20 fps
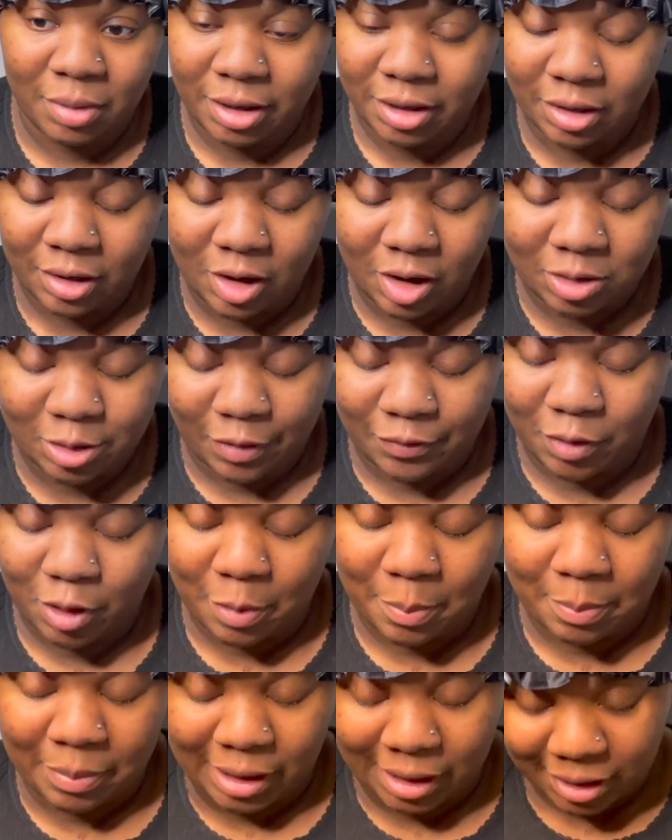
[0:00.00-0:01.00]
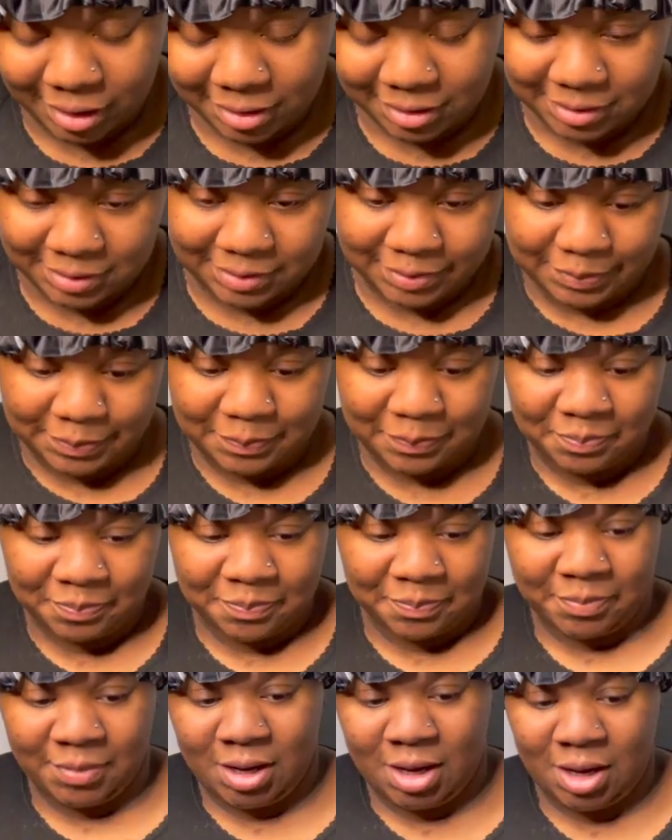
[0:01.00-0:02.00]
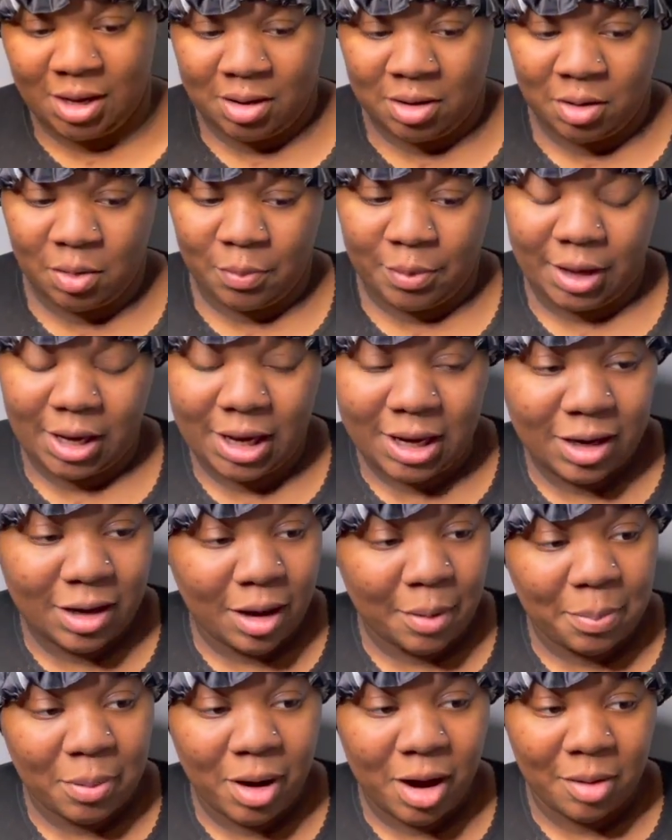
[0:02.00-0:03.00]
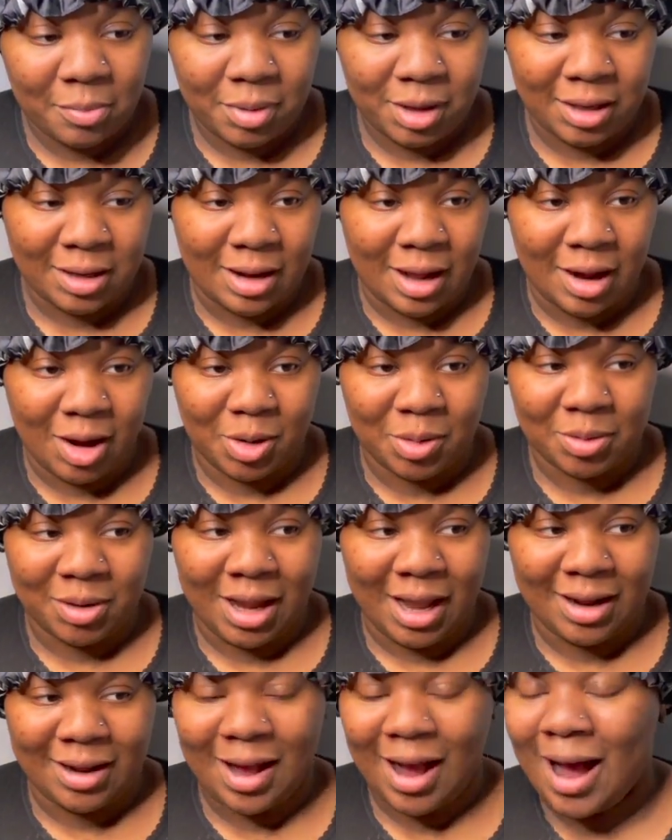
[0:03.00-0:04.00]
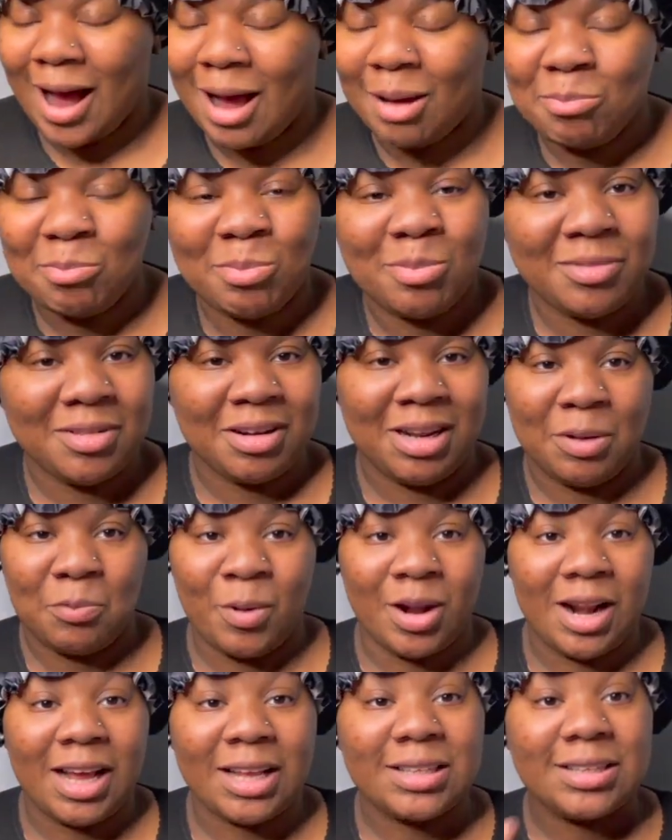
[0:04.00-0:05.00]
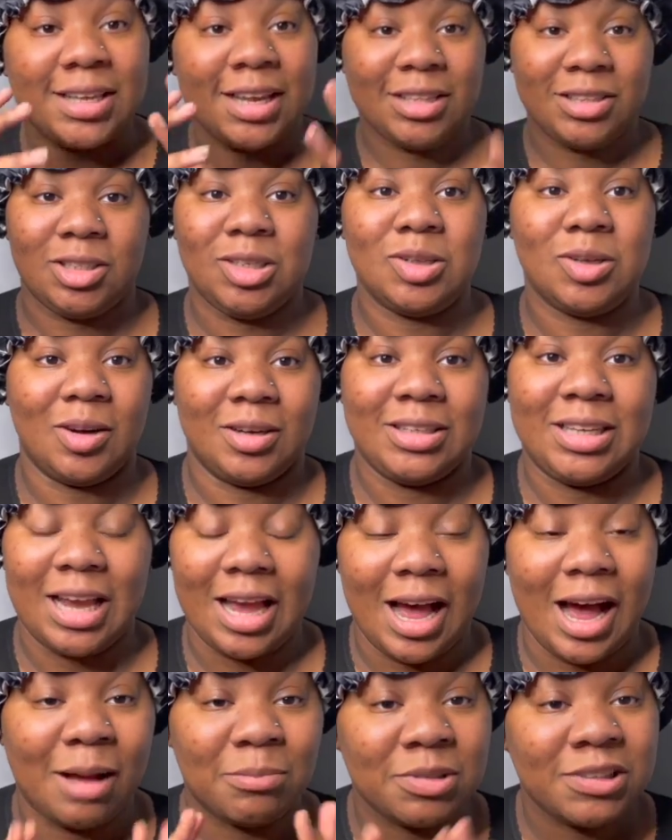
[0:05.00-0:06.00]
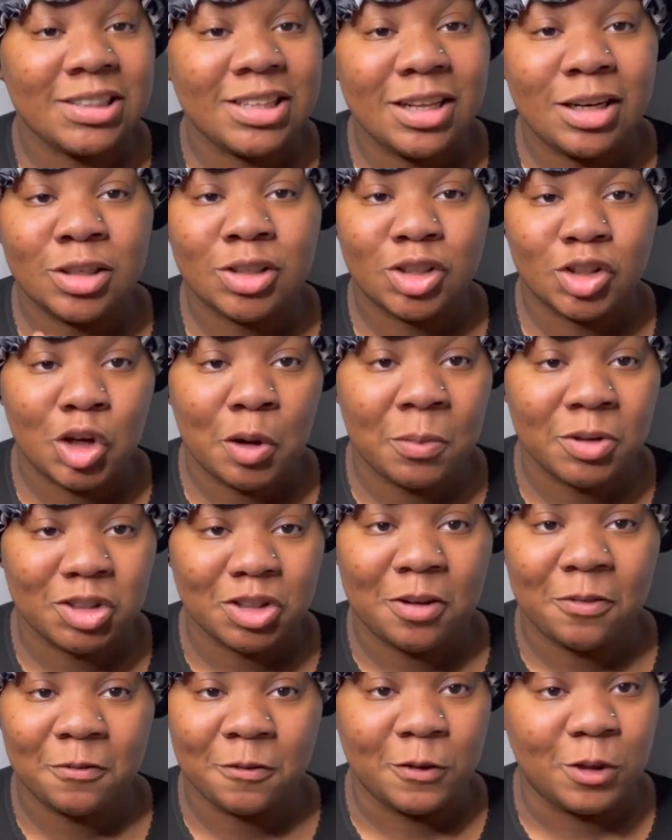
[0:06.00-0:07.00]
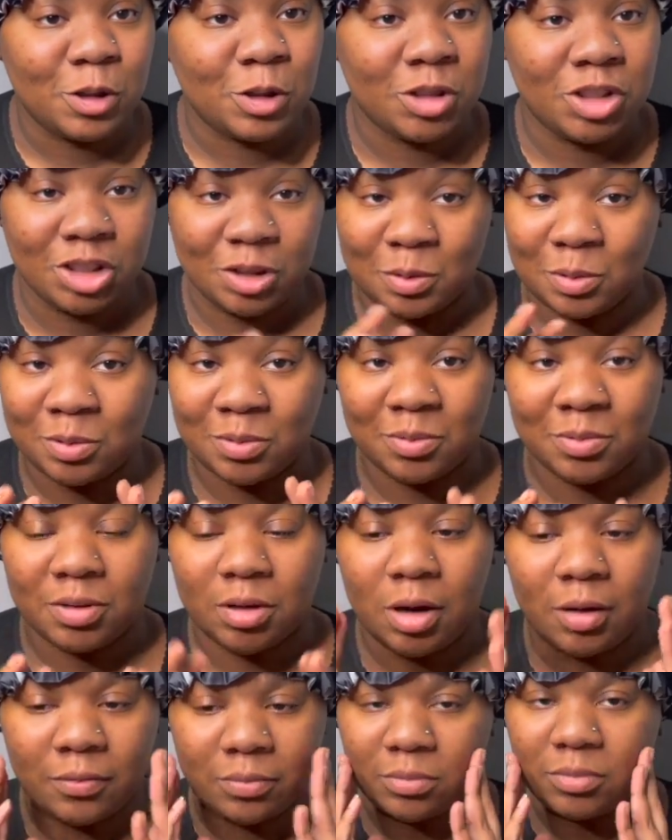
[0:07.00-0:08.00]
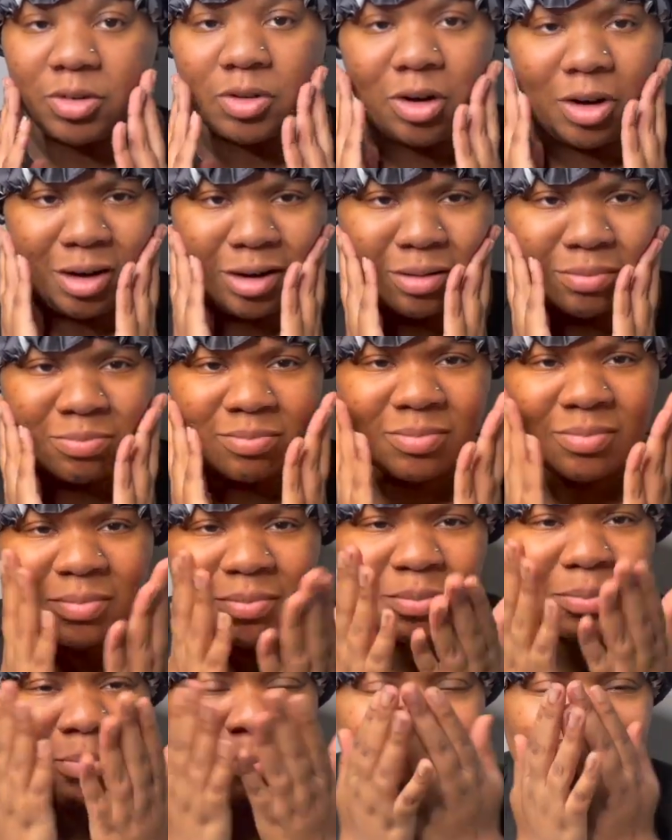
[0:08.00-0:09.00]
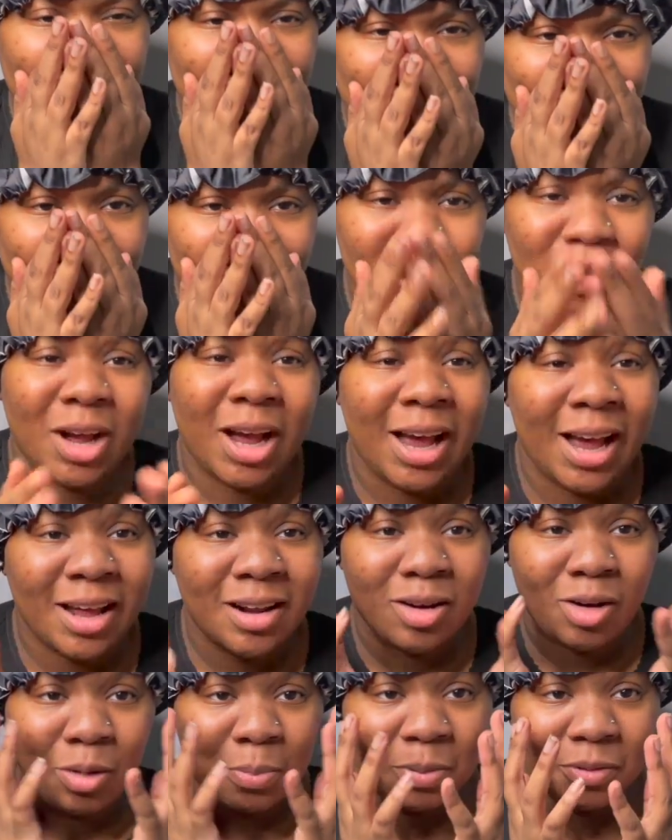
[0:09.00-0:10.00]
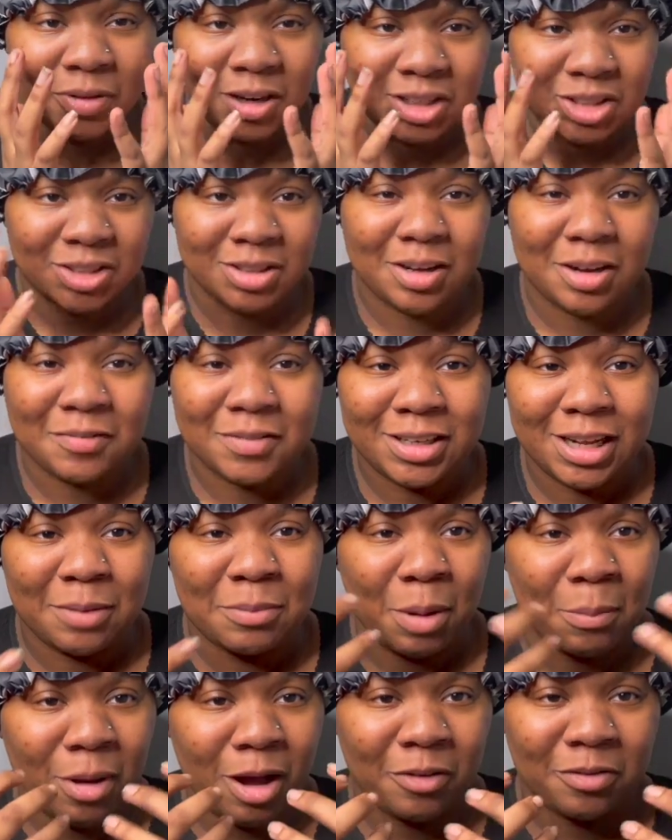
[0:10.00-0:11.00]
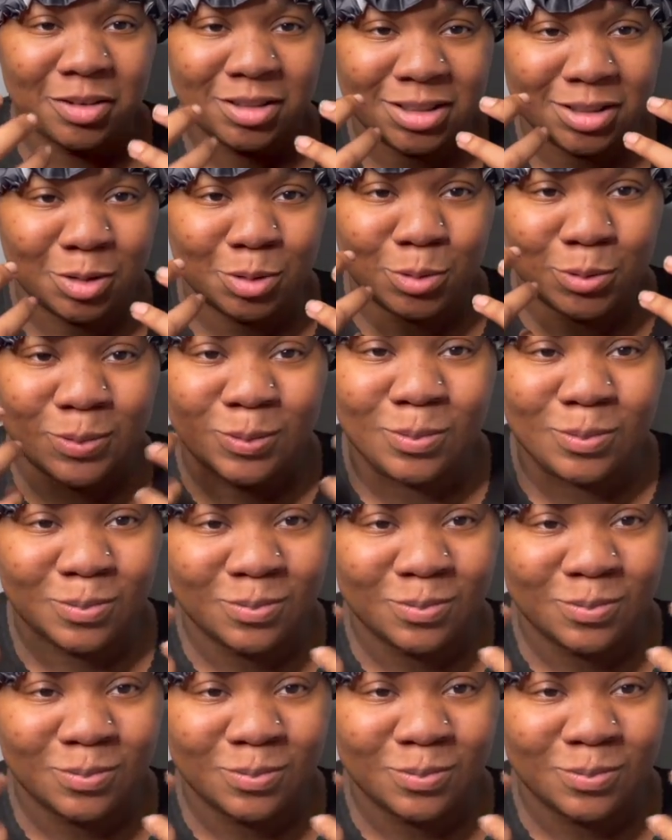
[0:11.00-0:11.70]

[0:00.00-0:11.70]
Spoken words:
and the girls have gone back. In the apartment now, and when I say to you lot, yeah, I'm still in so much confusion. Sorry. You know, I had an operation the other day. My mouth is still